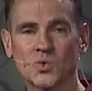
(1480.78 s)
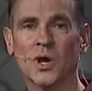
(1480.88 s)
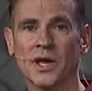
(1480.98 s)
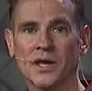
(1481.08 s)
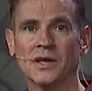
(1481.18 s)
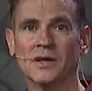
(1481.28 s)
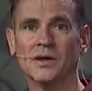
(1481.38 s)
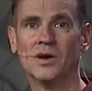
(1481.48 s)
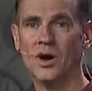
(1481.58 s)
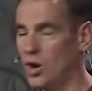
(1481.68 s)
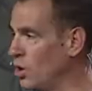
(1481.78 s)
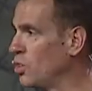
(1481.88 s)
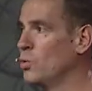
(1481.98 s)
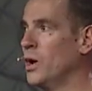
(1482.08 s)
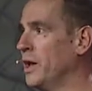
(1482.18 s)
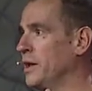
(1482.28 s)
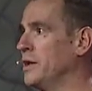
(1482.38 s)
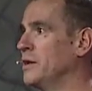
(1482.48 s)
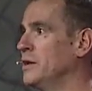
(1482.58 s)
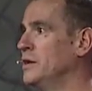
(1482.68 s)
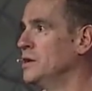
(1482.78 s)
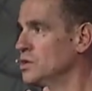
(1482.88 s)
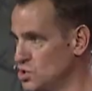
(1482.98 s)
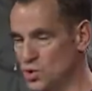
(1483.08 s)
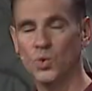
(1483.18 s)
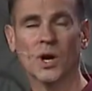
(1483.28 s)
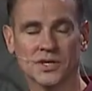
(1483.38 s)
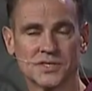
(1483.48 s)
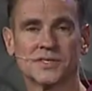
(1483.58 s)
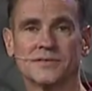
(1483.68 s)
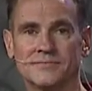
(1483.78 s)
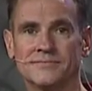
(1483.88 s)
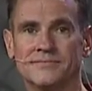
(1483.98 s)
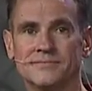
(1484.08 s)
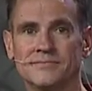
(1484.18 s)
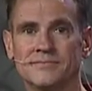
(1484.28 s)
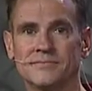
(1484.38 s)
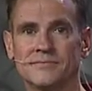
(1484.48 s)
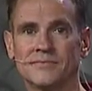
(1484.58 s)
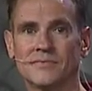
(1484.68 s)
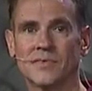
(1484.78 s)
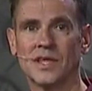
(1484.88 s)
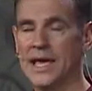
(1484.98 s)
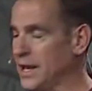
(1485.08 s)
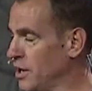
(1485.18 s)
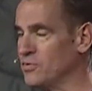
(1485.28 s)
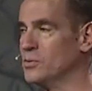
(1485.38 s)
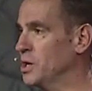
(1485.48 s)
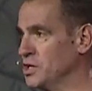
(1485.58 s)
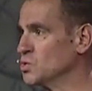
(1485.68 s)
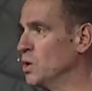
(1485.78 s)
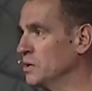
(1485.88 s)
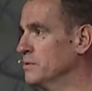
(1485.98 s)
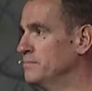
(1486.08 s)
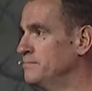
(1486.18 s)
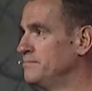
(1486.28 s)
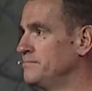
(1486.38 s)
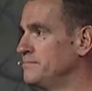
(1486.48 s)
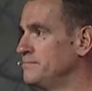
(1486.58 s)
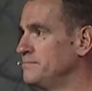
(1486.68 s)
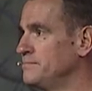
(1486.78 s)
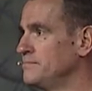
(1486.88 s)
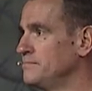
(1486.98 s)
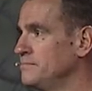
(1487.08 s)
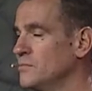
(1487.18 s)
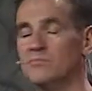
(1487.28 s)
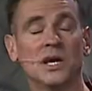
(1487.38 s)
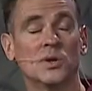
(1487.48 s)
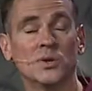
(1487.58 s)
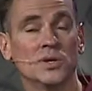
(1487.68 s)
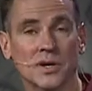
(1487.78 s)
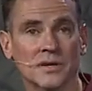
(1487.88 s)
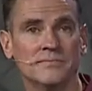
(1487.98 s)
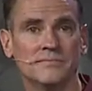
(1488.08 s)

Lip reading: way all the way to us. And everybody's welcome, no matter who you are.